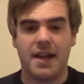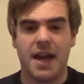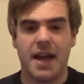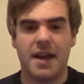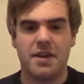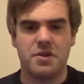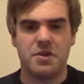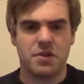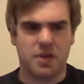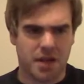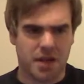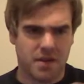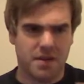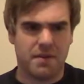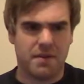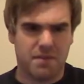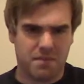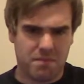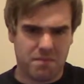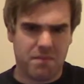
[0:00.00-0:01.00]
then you
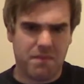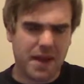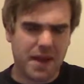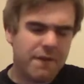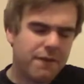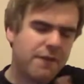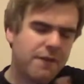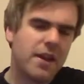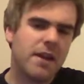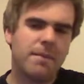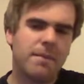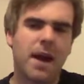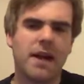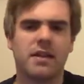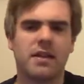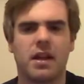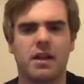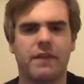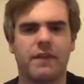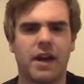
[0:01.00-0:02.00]
can give
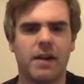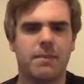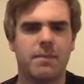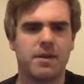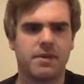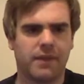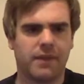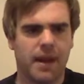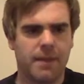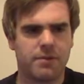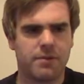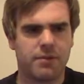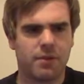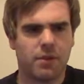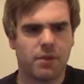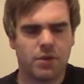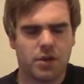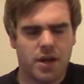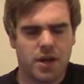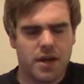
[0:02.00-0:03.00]
feedback to the developers for them to
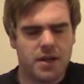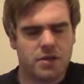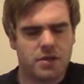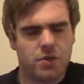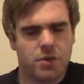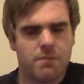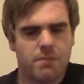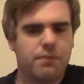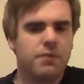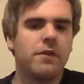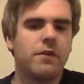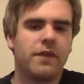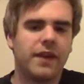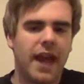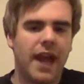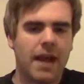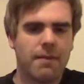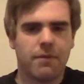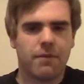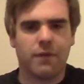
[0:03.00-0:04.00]
order to improve the
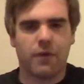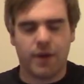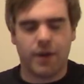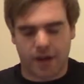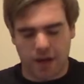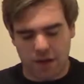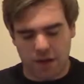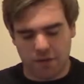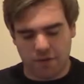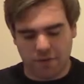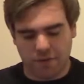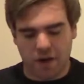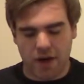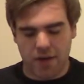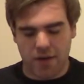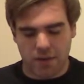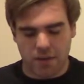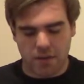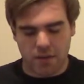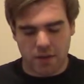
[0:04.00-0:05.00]
game before it goes
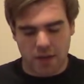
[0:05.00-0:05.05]
final.